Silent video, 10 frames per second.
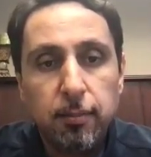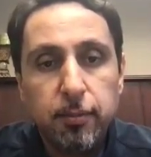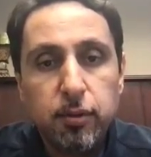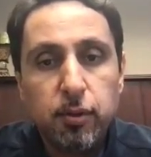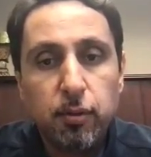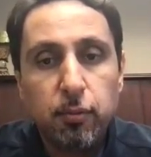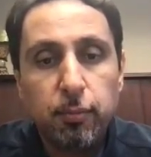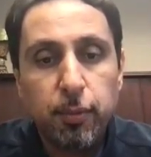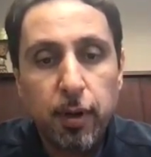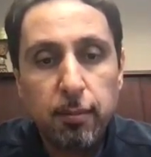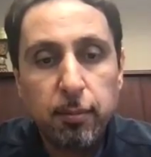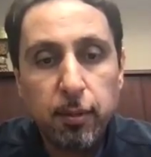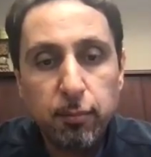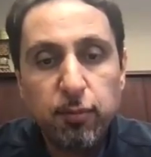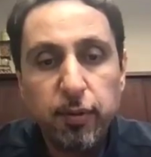So probably
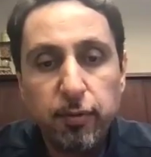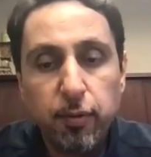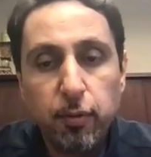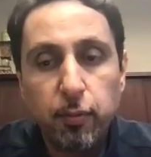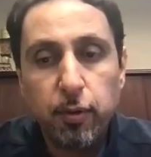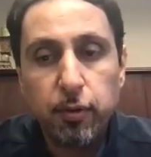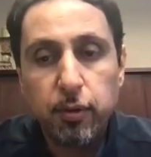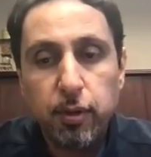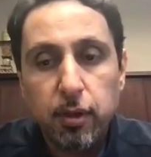moving forward,